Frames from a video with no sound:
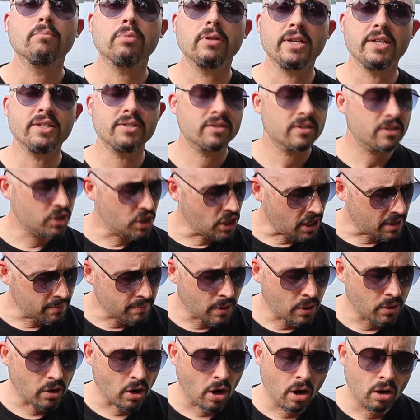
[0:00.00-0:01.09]
Please check him
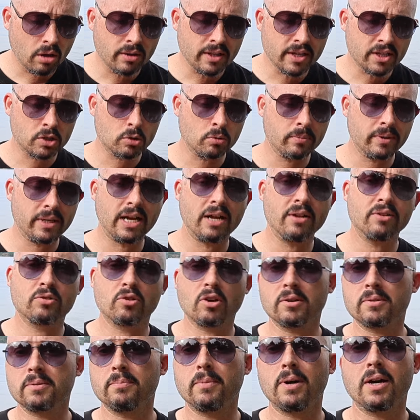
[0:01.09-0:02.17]
out. All links will be down in the
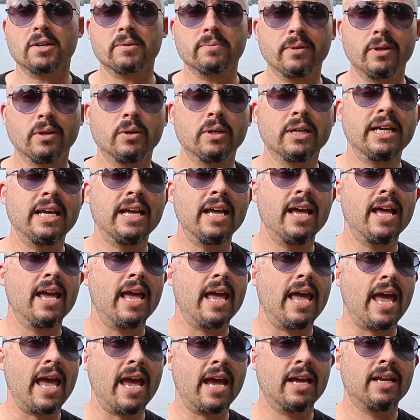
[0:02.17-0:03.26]
description box below.
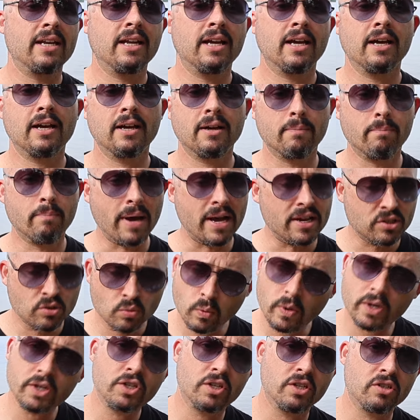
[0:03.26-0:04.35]
And best
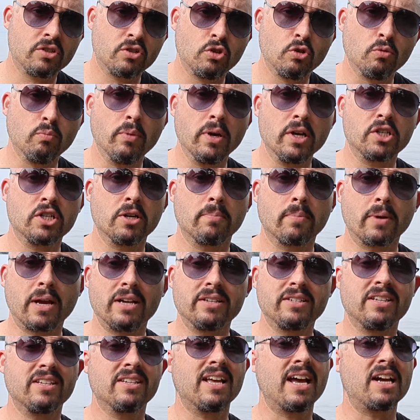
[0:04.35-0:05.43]
wishes to Bishop
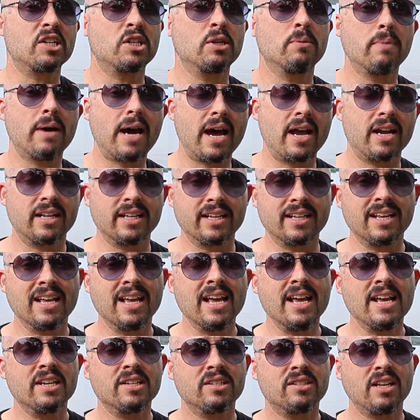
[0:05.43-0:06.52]
because he's actually battling
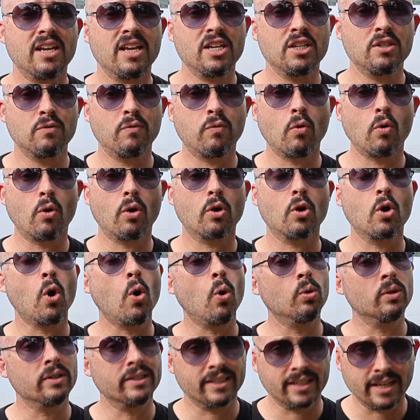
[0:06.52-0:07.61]
stage four
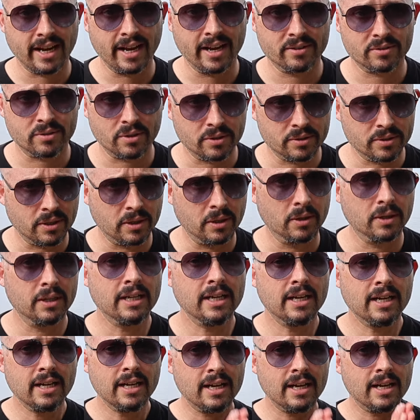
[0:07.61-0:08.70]
colon cancer. So
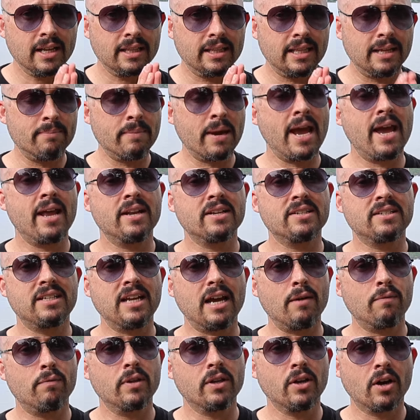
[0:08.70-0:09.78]
the man is
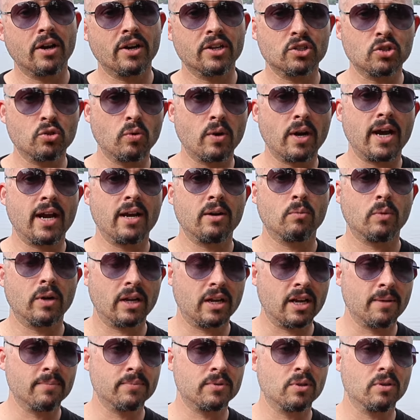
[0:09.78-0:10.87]
definitely on his grind when
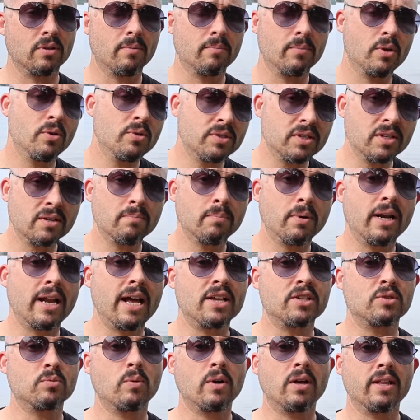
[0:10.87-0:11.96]
it comes to the music, but
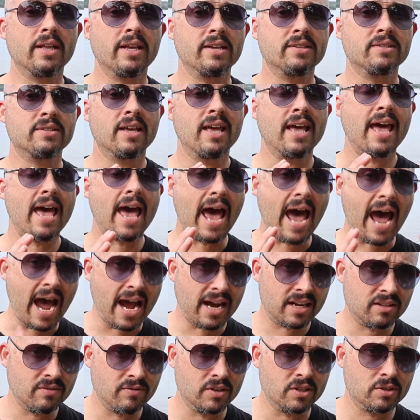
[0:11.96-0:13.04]
as well his
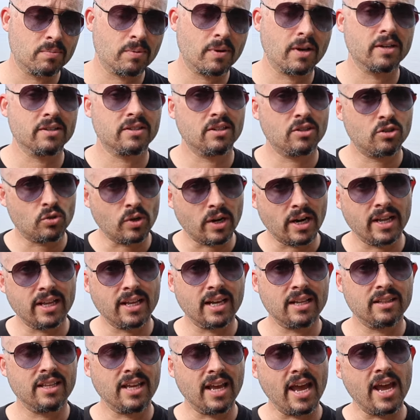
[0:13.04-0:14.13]
activist because he's trying to
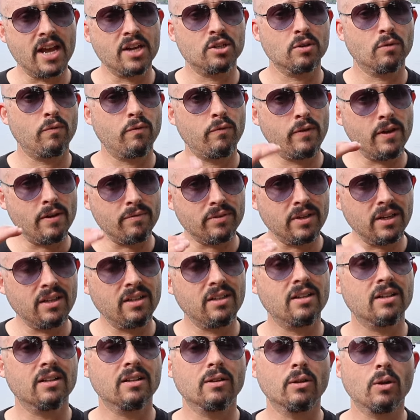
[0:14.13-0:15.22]
get the age of
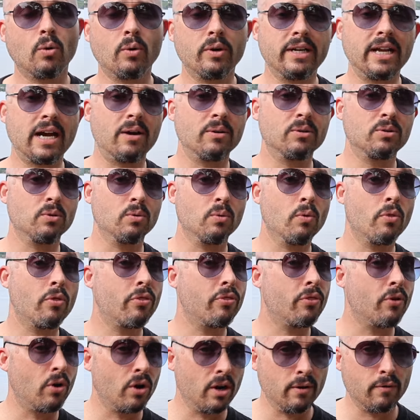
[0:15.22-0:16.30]
50 lowered down to
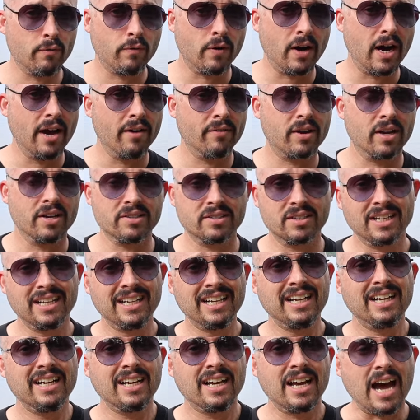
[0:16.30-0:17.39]
35 because
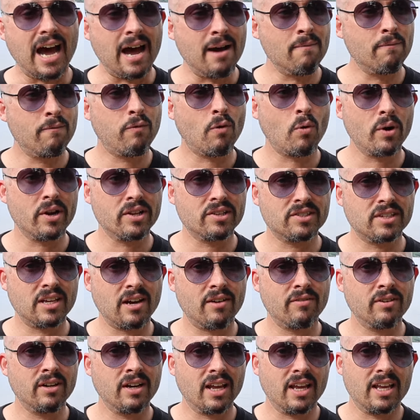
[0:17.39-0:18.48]
I'm
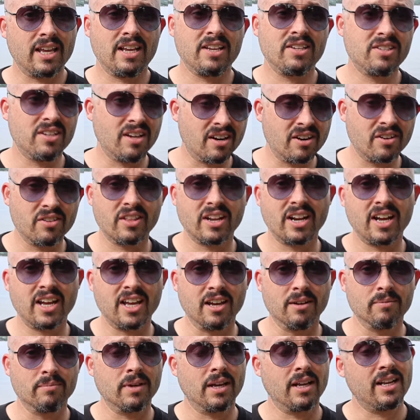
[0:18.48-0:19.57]
47, he's younger than I
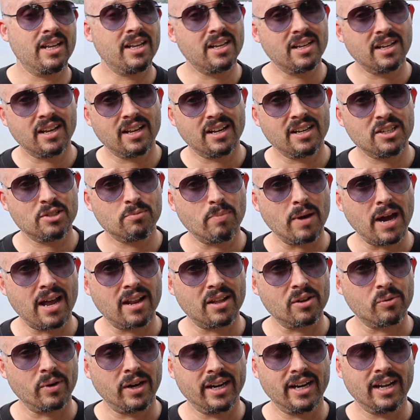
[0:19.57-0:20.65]
am and he and he's
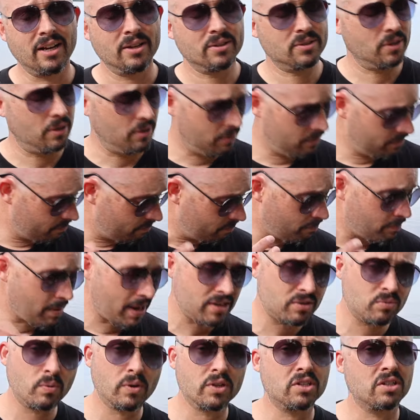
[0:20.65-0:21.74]
battling right now. So
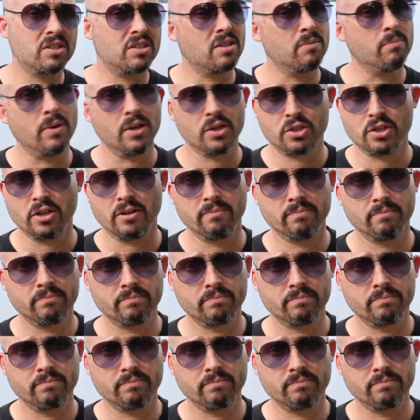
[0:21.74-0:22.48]
Best wishes to Bishop.